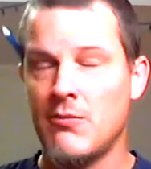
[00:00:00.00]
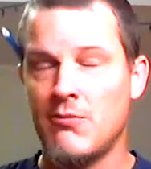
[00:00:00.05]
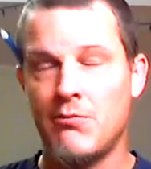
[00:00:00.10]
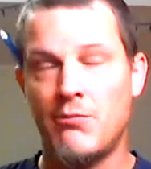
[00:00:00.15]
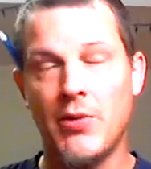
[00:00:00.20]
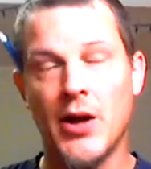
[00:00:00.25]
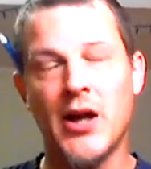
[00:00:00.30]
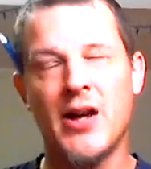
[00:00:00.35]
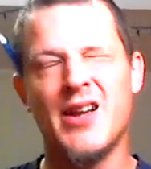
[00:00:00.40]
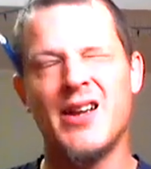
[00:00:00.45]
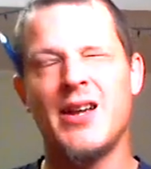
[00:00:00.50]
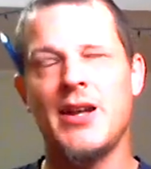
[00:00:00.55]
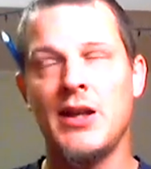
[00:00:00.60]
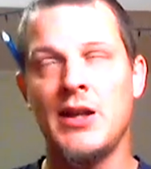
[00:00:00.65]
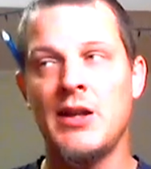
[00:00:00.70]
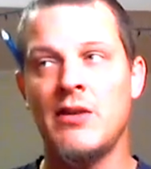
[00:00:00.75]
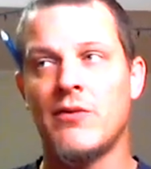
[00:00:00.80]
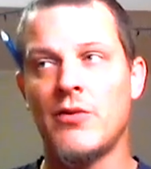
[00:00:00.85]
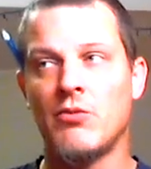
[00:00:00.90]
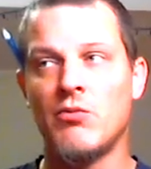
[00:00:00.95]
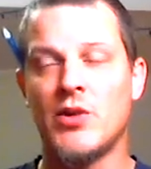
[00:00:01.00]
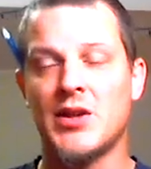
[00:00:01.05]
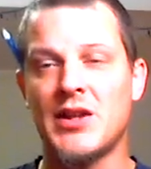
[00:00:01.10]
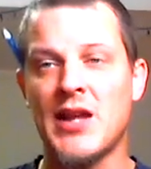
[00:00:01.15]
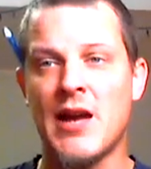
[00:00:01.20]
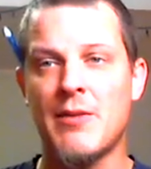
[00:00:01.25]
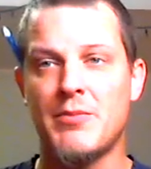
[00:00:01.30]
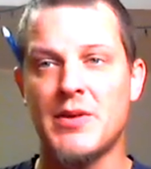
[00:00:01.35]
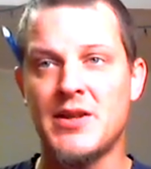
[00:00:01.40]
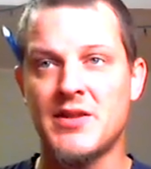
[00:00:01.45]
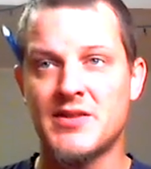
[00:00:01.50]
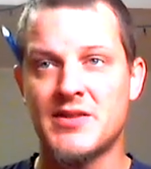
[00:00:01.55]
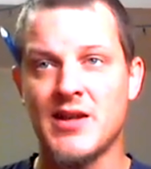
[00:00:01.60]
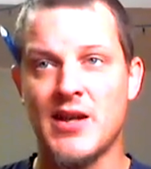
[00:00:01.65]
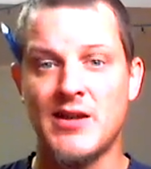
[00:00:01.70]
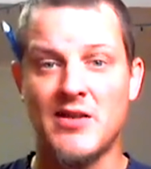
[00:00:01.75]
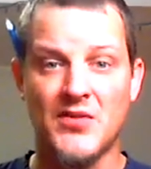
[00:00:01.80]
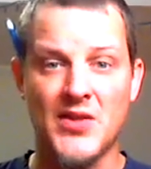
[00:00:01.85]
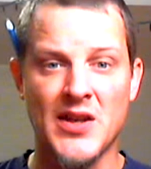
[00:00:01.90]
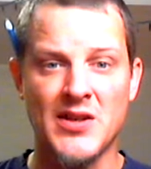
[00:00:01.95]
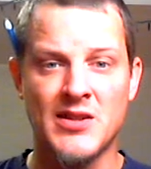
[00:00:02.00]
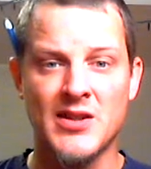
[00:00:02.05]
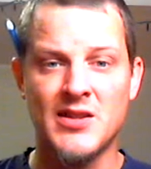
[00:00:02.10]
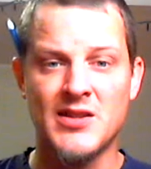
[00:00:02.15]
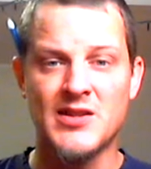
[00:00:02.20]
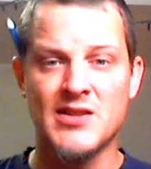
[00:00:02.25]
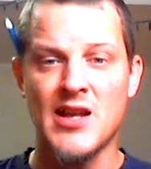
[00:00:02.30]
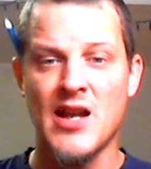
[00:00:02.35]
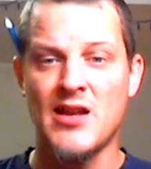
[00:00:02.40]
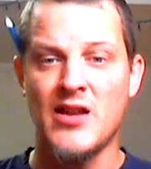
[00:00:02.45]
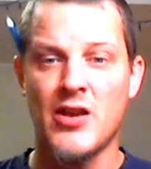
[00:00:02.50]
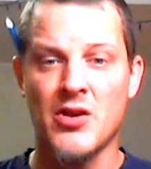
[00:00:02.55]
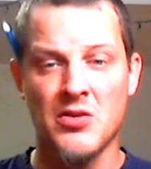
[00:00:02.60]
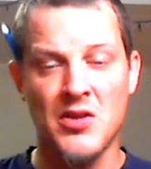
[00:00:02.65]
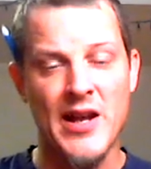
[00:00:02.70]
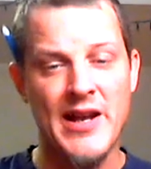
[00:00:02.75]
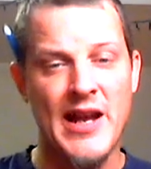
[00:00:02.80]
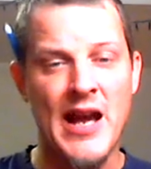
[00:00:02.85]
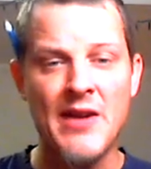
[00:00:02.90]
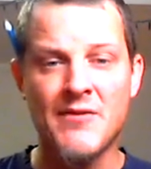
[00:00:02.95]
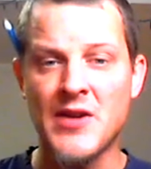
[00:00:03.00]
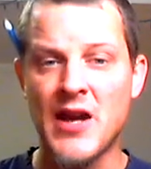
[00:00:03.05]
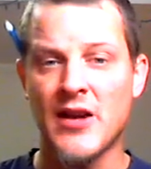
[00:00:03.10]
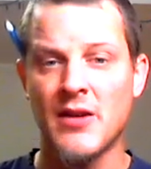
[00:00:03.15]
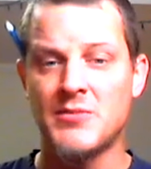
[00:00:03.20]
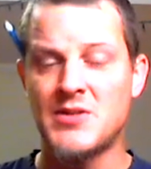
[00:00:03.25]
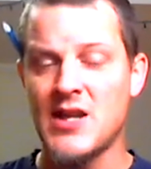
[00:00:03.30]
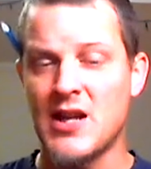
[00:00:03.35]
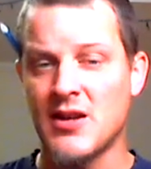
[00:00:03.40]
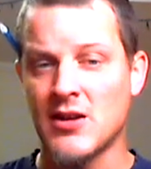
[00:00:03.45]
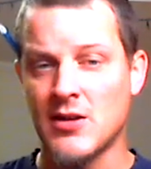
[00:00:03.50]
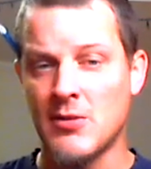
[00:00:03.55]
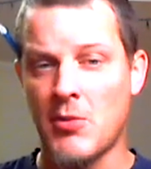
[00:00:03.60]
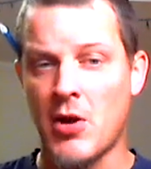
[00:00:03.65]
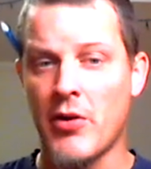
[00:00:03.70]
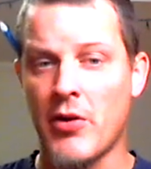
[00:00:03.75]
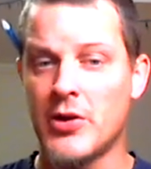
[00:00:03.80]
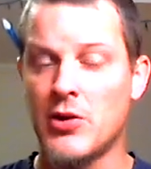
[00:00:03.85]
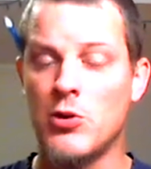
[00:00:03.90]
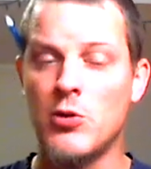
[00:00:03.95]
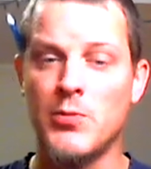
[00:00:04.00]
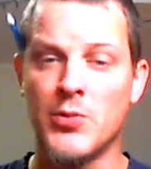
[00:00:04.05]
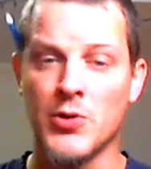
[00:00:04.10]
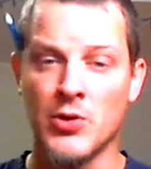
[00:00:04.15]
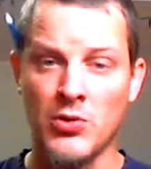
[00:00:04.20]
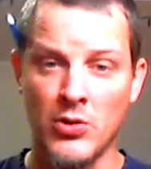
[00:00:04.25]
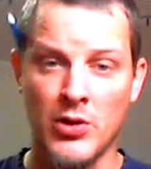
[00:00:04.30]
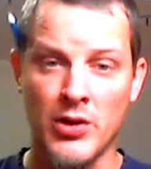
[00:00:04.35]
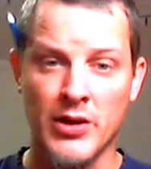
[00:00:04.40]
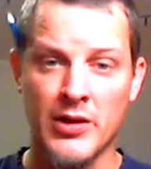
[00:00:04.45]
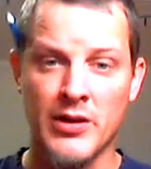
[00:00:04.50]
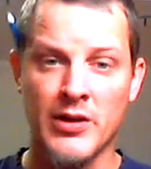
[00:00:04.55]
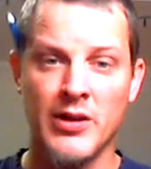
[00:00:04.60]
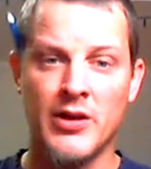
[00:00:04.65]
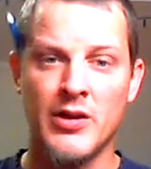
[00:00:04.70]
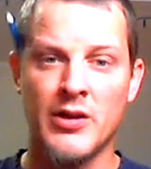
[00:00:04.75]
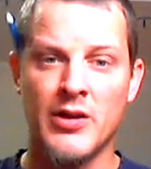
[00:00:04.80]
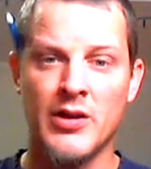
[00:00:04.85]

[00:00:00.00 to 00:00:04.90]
But even with that being said, if they did stay there, like I've got them taking Amari Cooper, look.